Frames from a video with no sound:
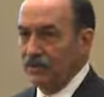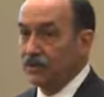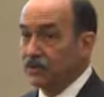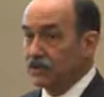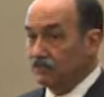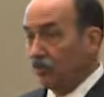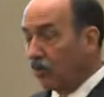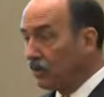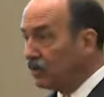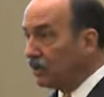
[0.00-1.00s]
So it's
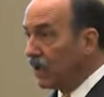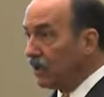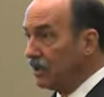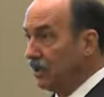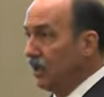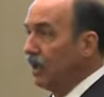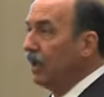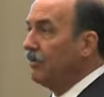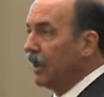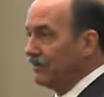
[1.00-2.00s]
more indirect.
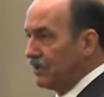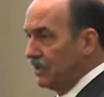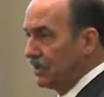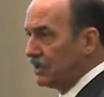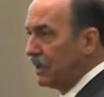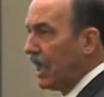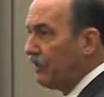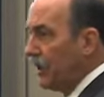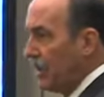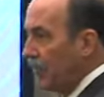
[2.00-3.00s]
But I've seen this
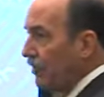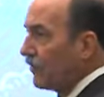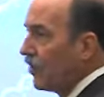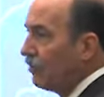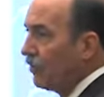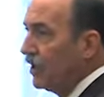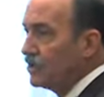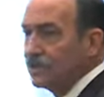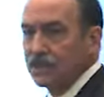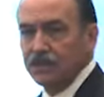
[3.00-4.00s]
happen in a number of
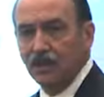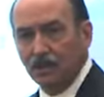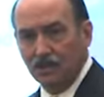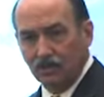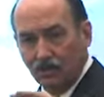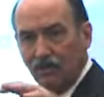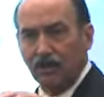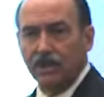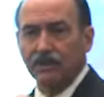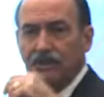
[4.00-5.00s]
corporations. They say, okay, you go
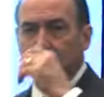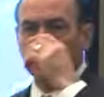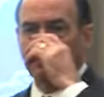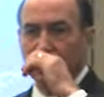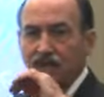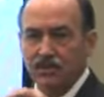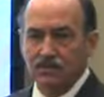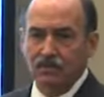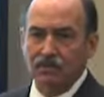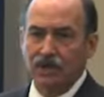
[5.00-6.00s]
away and design the meeting. Here's
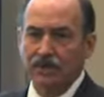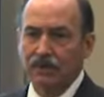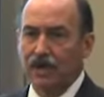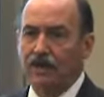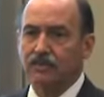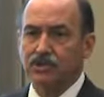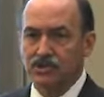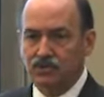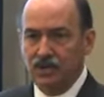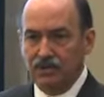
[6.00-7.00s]
what we're trying to accomplish.
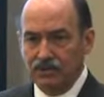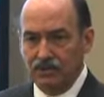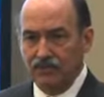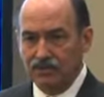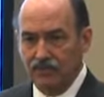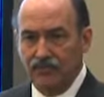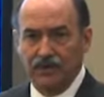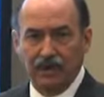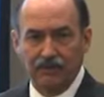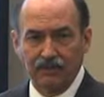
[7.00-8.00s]
You talk to so-and-so and
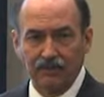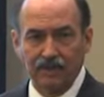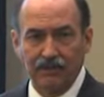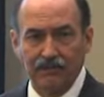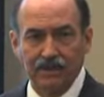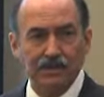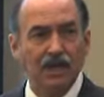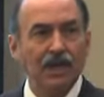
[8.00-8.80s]
figure out how we do that best.